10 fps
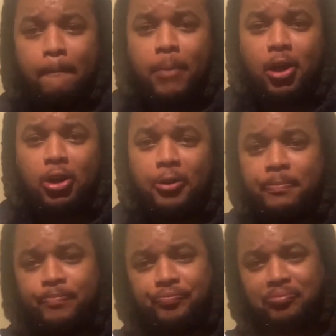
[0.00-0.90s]
butter,
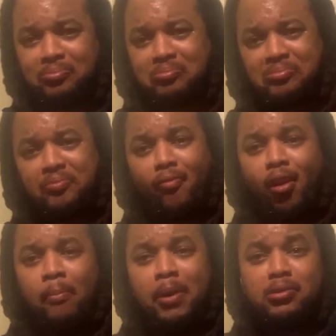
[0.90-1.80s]

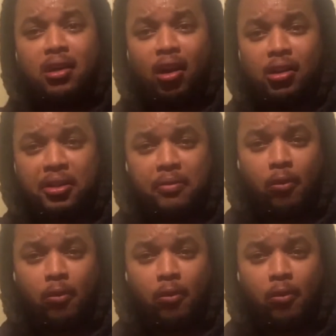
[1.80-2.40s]
minced garlic,